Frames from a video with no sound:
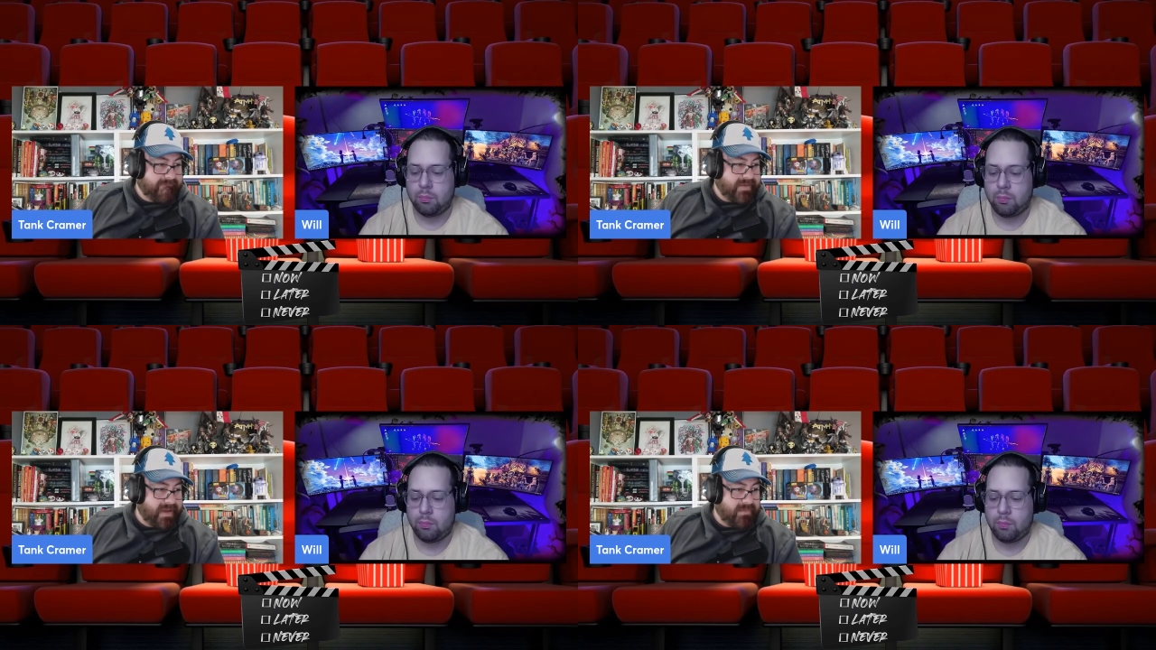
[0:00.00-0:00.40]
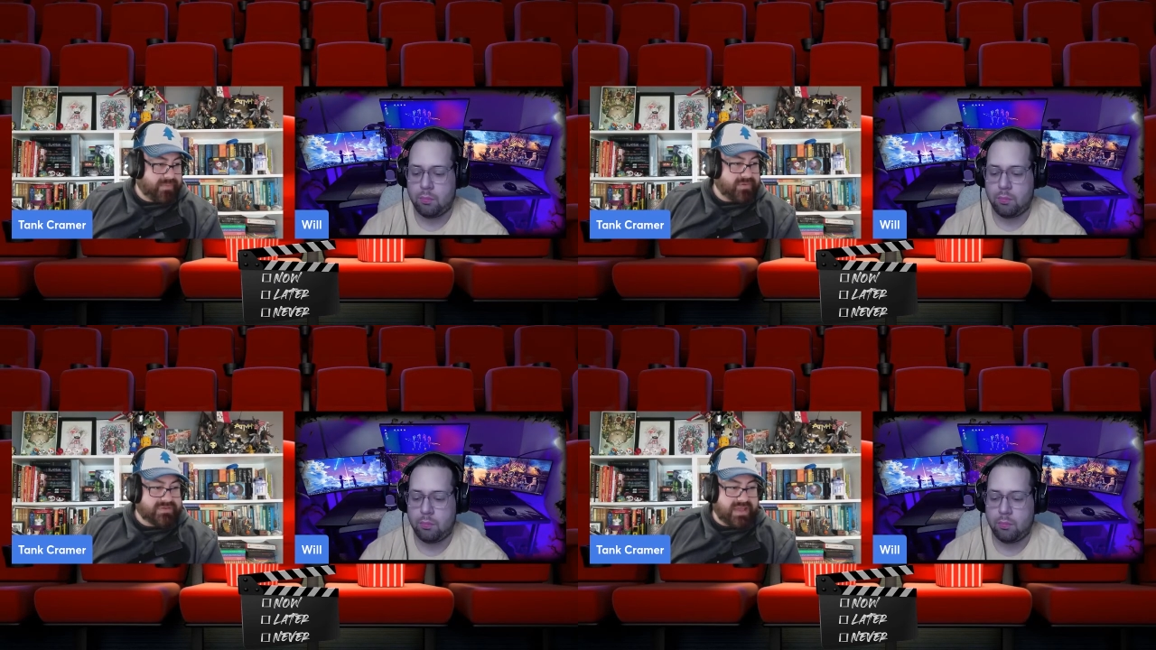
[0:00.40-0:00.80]
Speaker 1: uh,
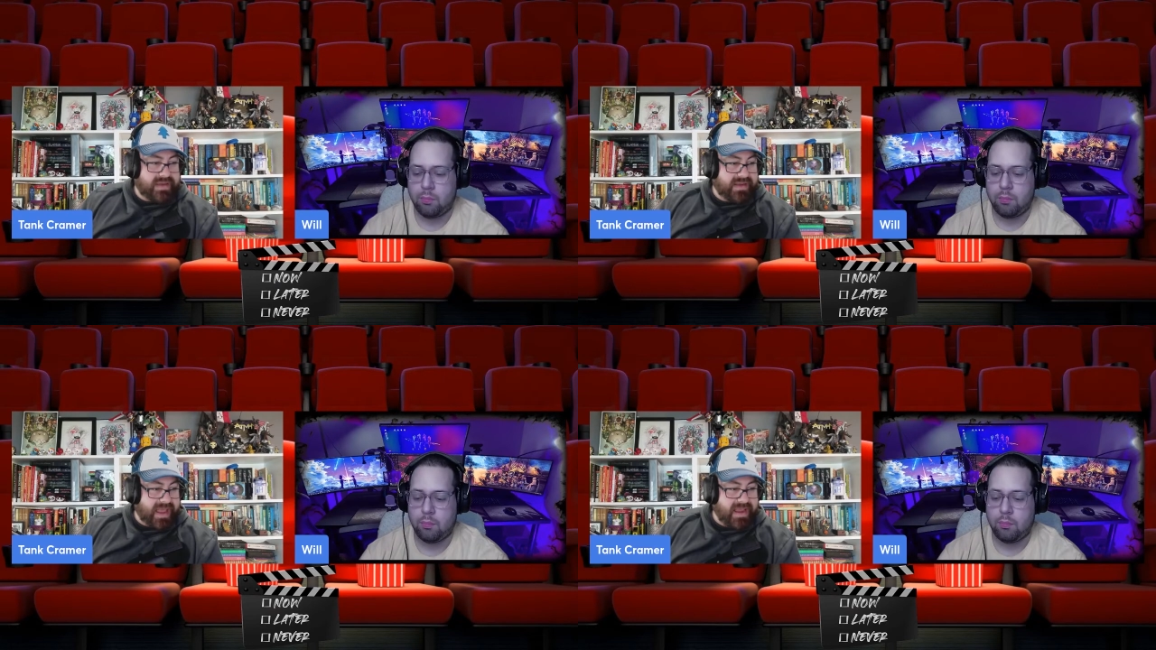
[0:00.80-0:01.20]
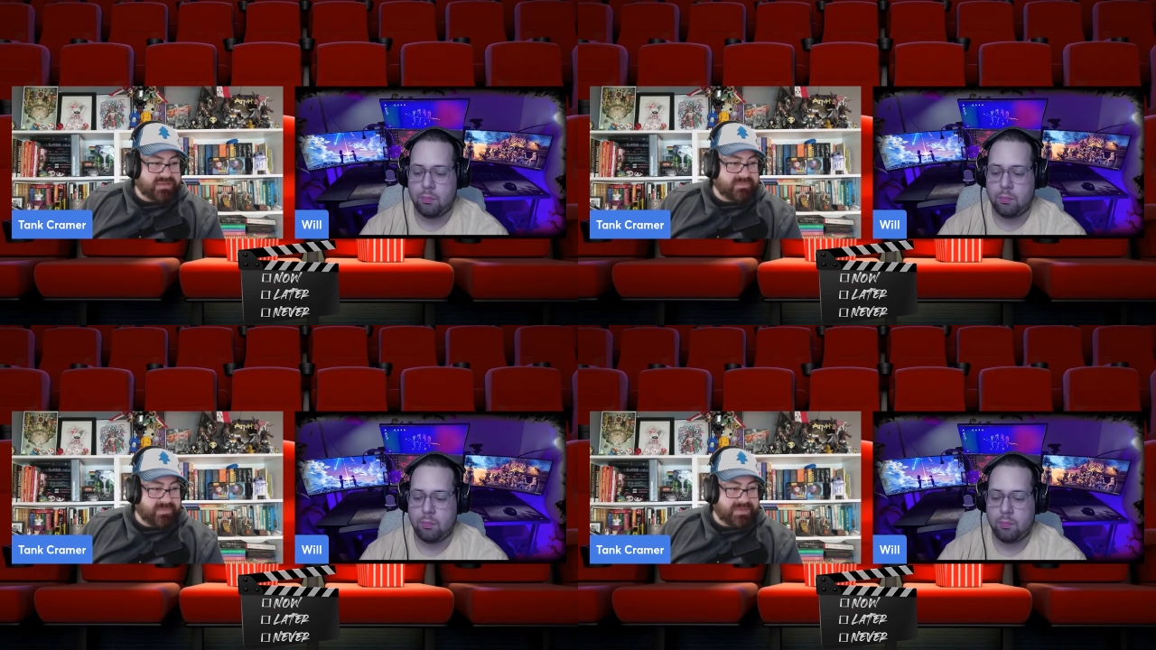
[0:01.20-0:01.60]
pure Sonic
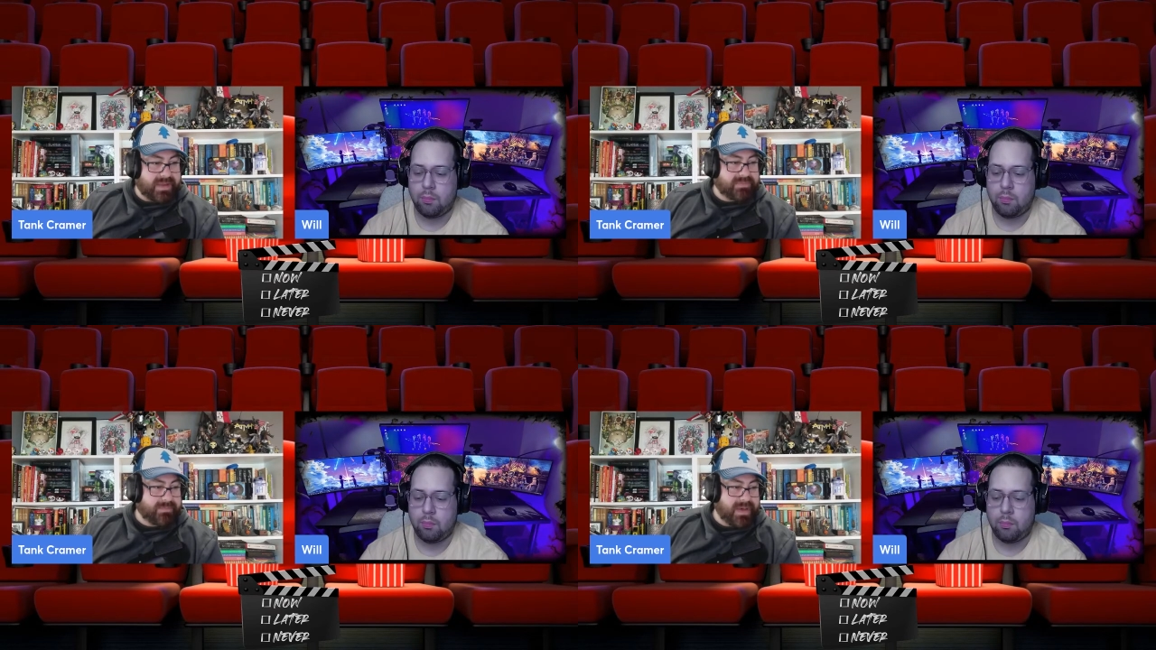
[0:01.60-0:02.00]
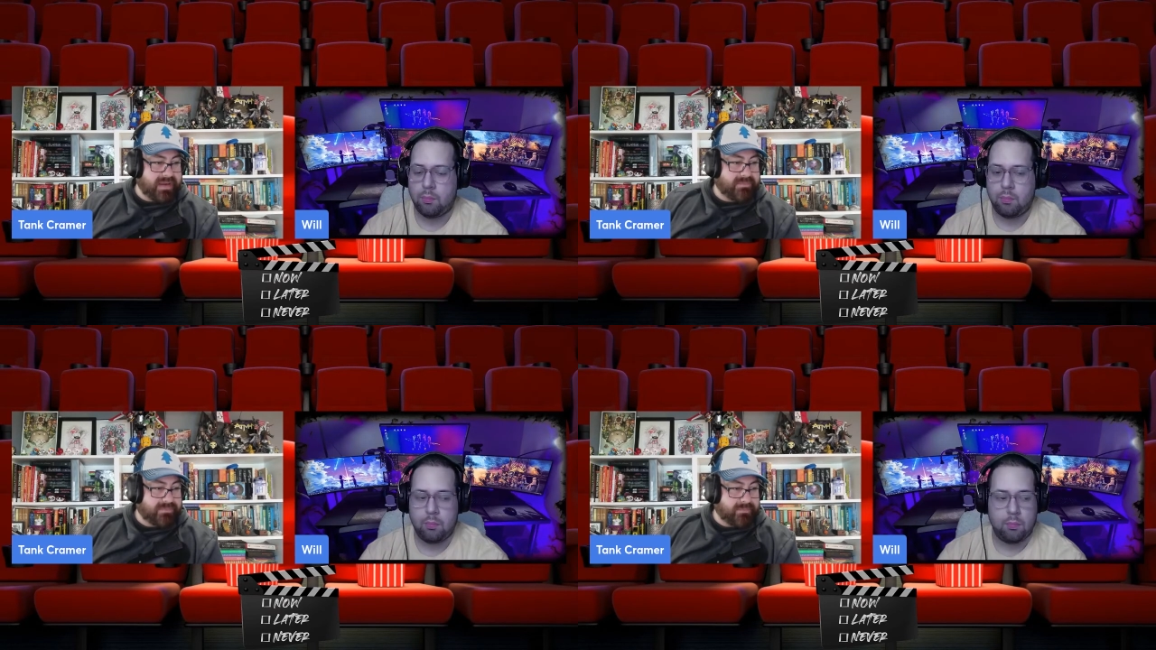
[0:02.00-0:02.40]
action from top to
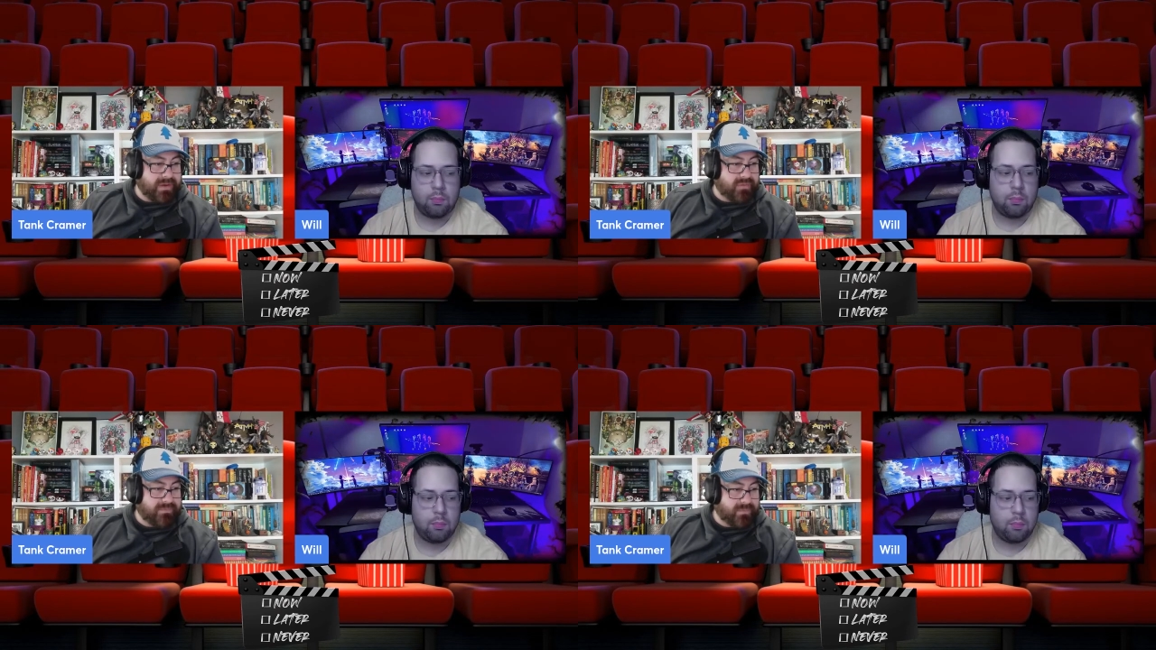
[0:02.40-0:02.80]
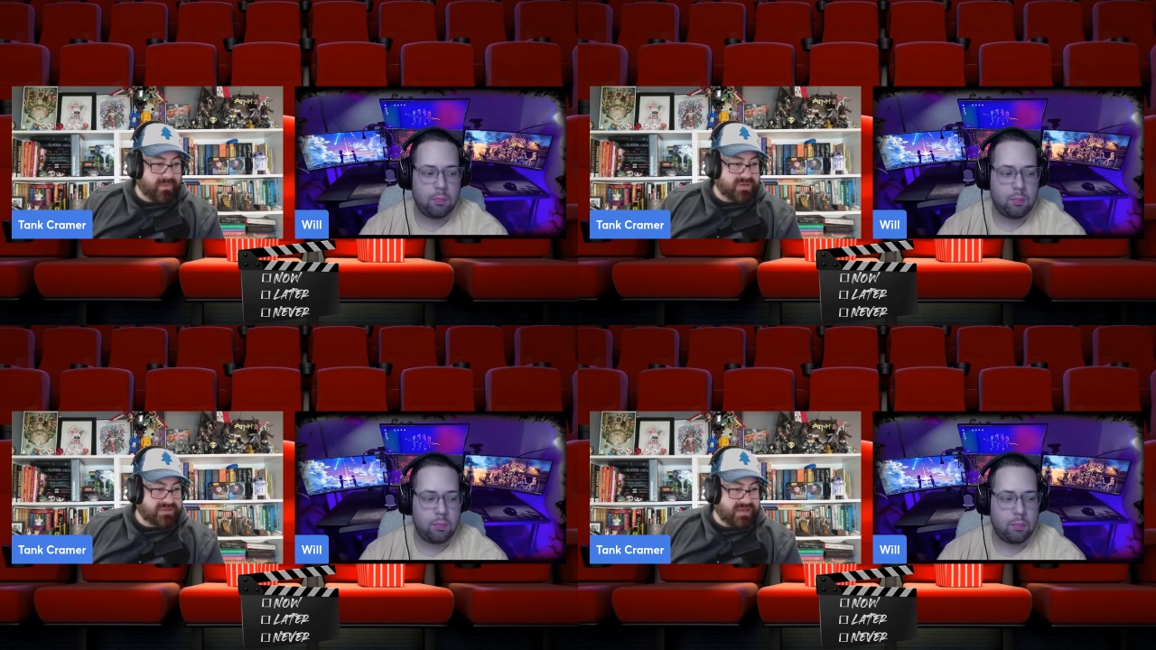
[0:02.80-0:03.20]
bottom, for better or for worse.